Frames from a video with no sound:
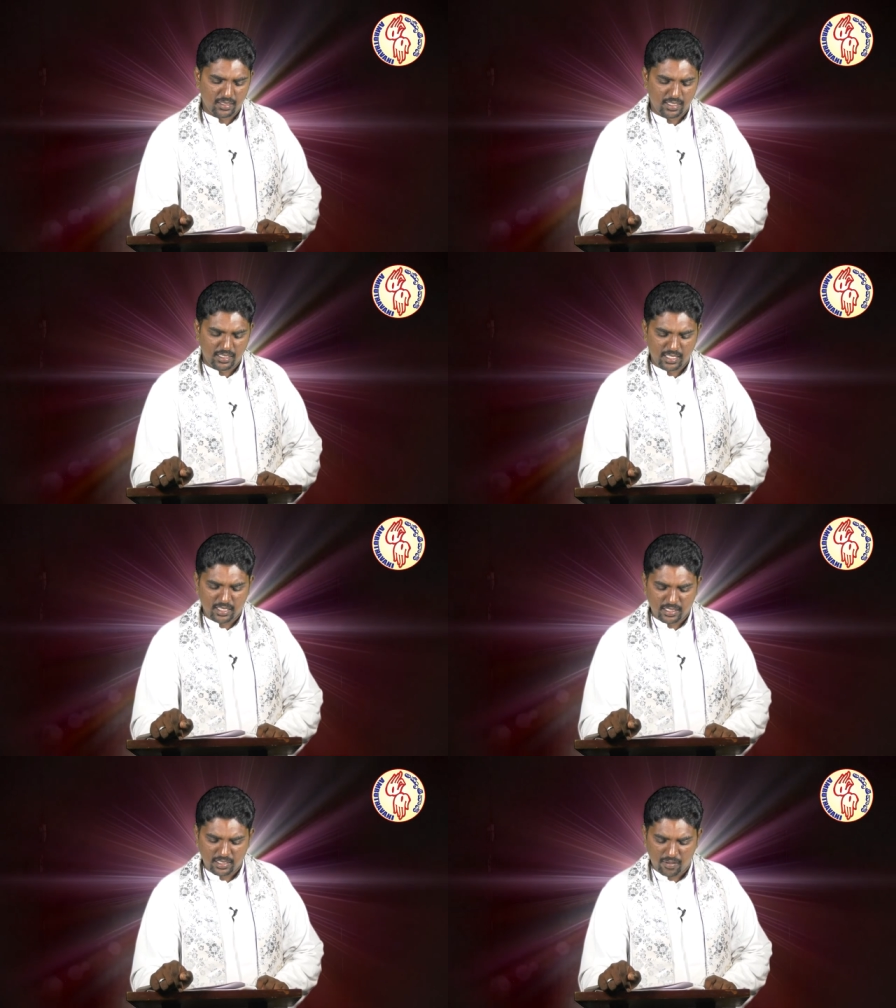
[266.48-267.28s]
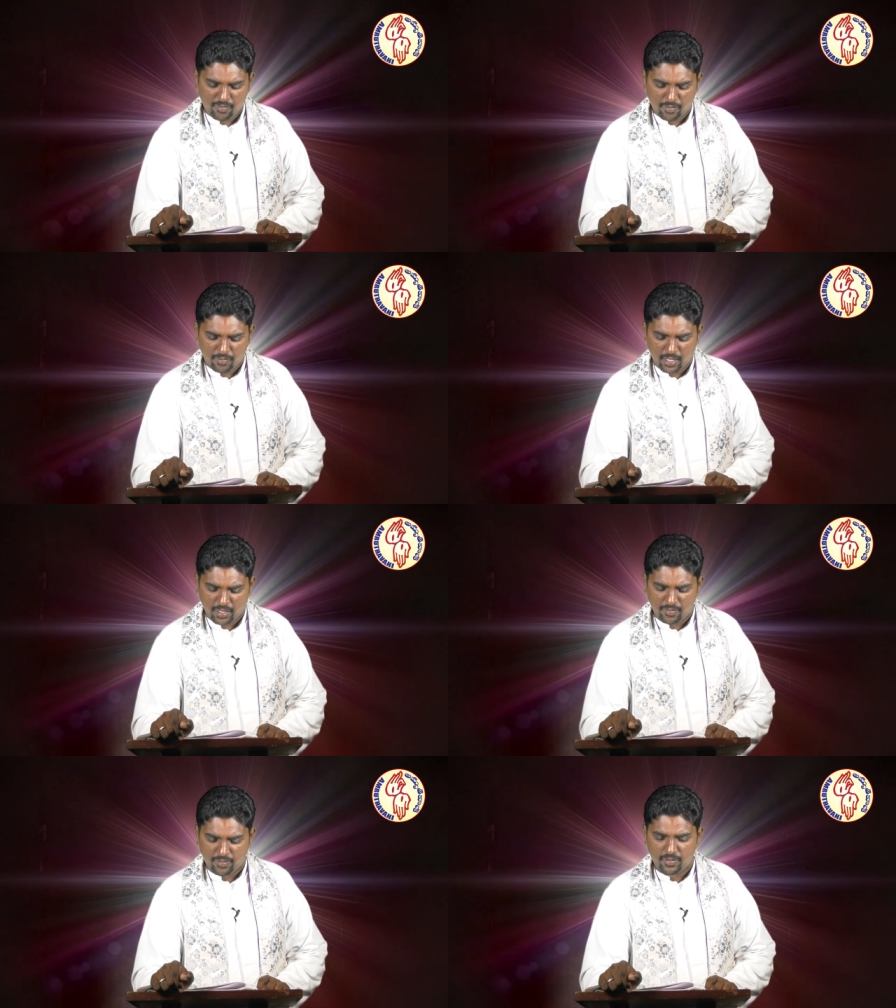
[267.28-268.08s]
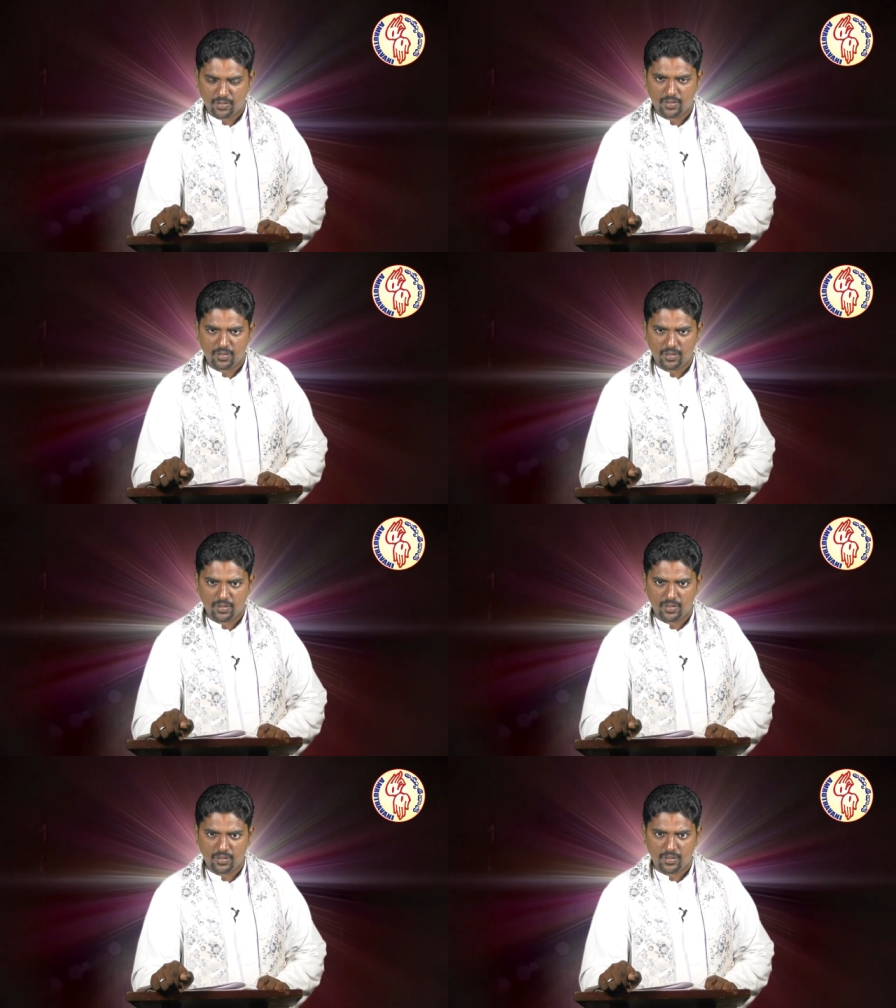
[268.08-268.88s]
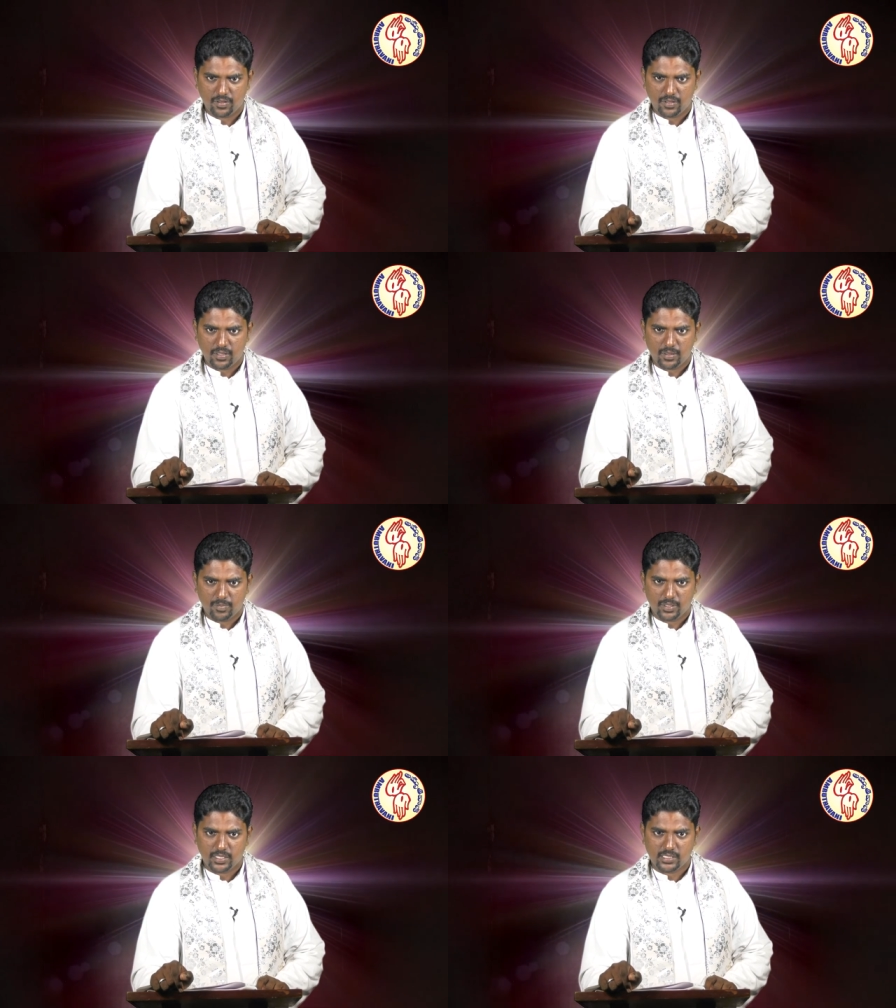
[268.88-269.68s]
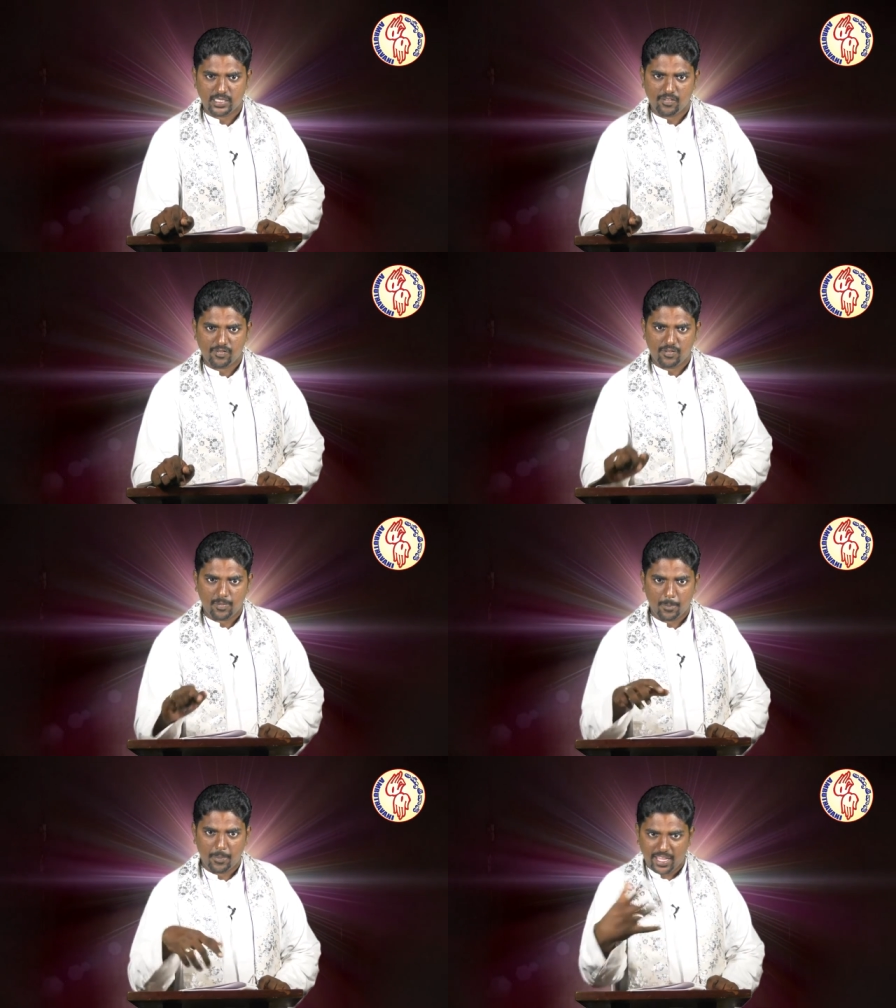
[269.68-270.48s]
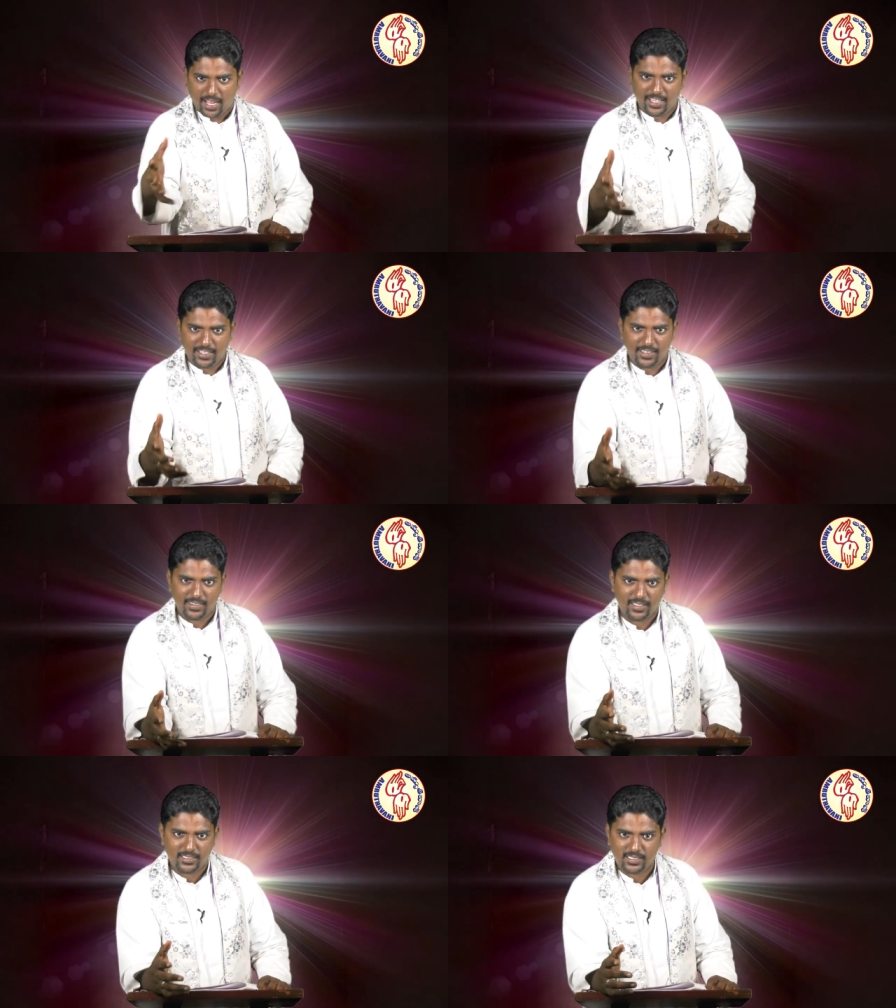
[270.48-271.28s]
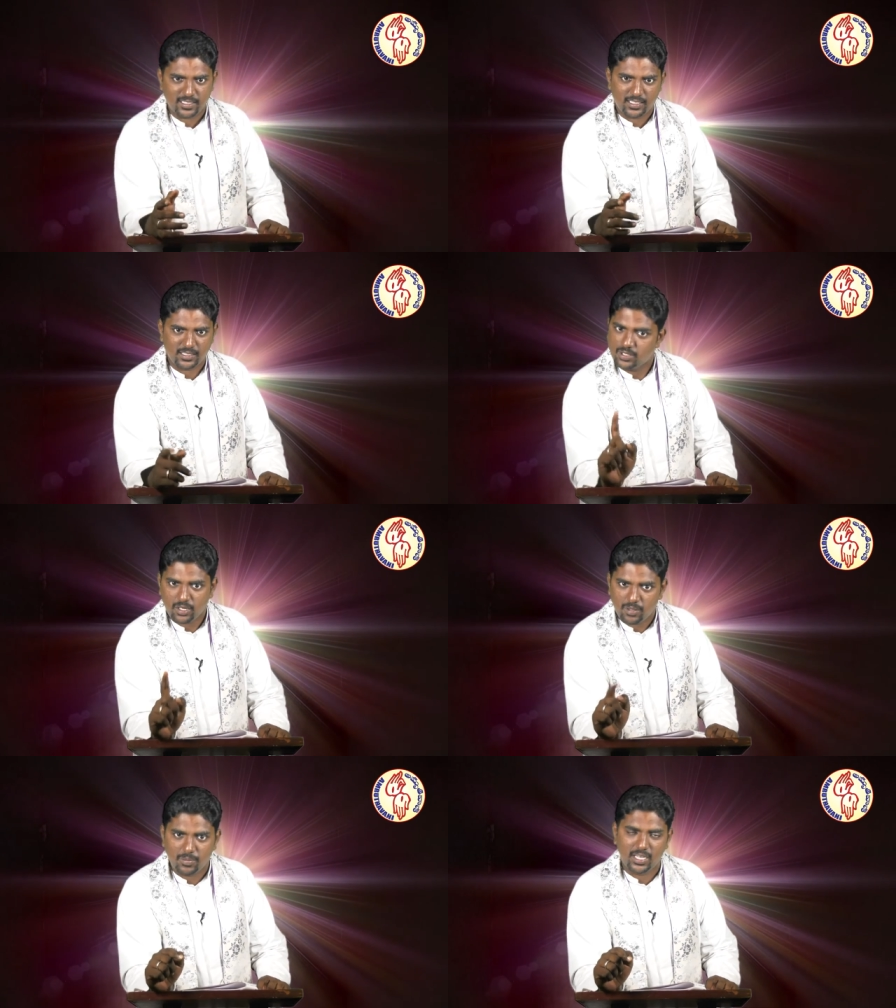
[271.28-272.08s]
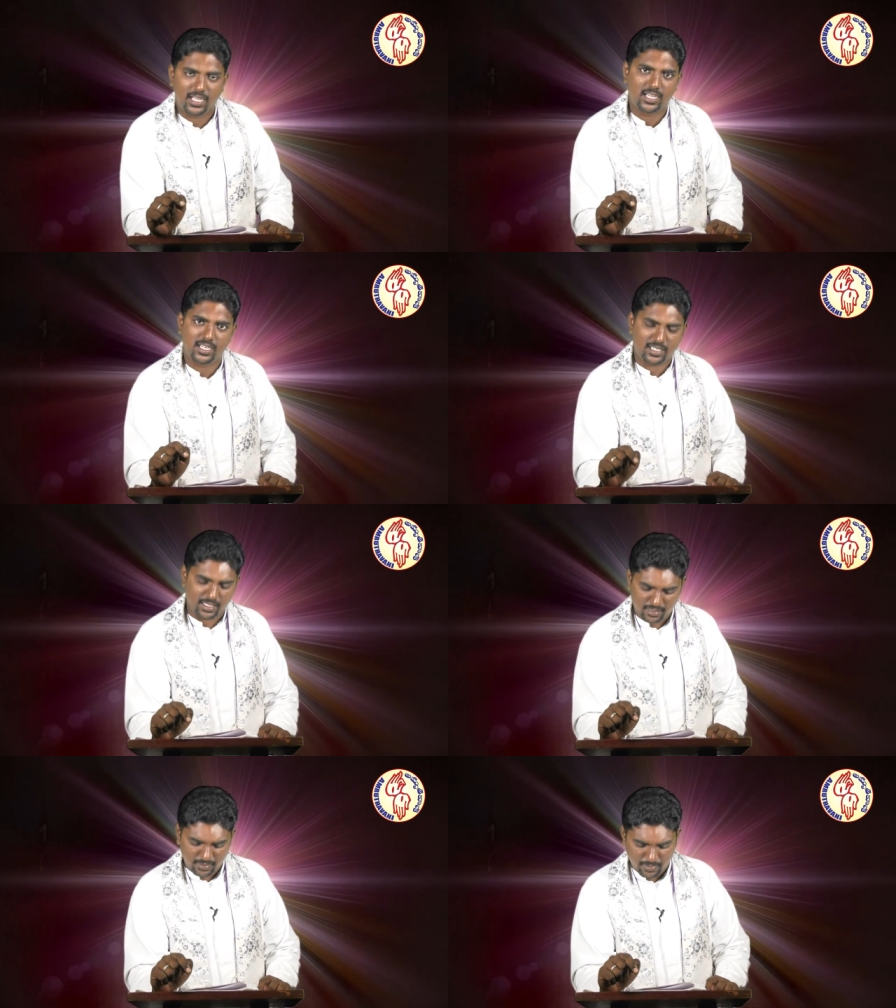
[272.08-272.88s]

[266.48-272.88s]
These are the stuff of life, but the stuff behind this is not to be neglected.